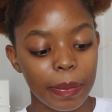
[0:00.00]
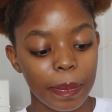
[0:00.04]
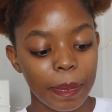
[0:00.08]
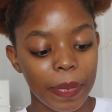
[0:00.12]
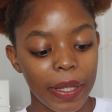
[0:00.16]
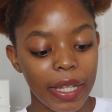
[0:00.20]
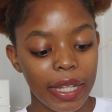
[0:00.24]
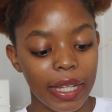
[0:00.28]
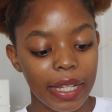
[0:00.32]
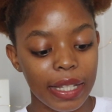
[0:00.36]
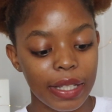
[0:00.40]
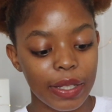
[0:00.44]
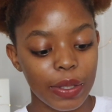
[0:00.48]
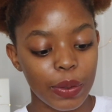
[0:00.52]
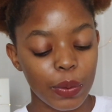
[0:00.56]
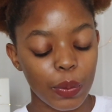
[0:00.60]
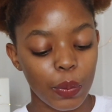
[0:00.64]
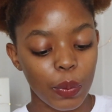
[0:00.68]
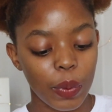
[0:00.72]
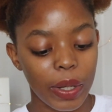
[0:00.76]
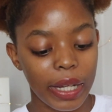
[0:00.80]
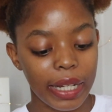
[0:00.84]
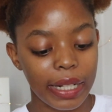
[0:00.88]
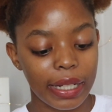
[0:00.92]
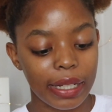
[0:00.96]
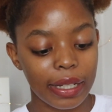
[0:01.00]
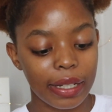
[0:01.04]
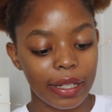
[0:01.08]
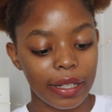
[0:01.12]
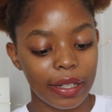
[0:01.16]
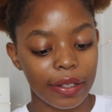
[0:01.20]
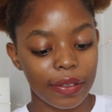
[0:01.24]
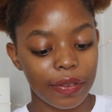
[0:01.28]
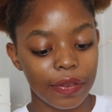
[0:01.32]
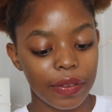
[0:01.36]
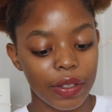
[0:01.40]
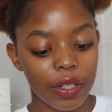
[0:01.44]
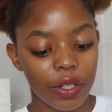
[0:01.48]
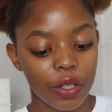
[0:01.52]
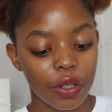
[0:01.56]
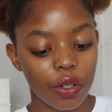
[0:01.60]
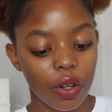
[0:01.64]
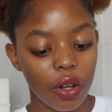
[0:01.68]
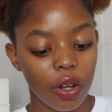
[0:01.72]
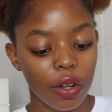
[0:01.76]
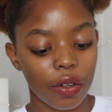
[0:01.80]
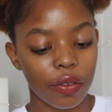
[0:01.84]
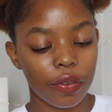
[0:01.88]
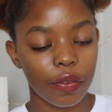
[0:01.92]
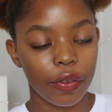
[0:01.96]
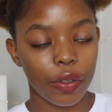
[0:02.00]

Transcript: biggest weight lifted off